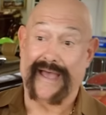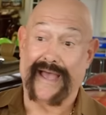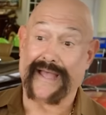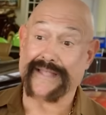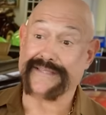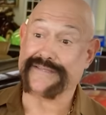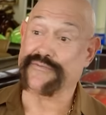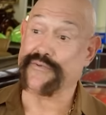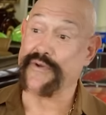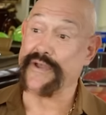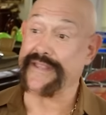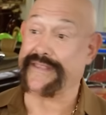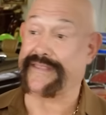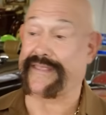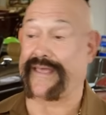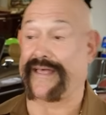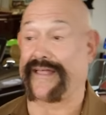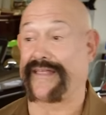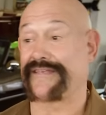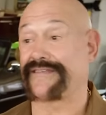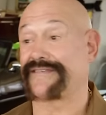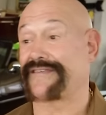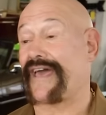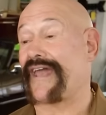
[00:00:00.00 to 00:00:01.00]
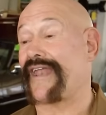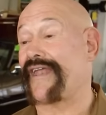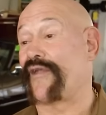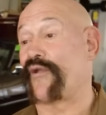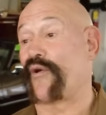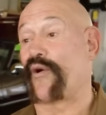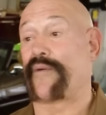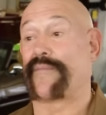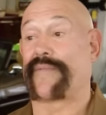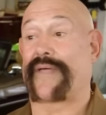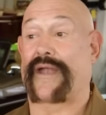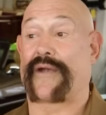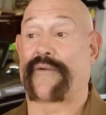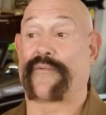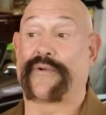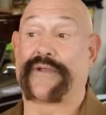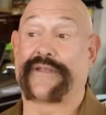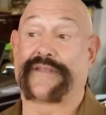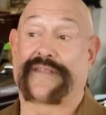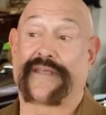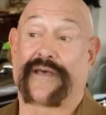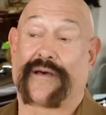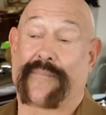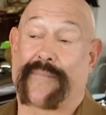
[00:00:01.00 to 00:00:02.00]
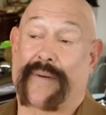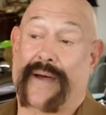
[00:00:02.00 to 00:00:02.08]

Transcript: That's retail. He's got to know I'm not a retail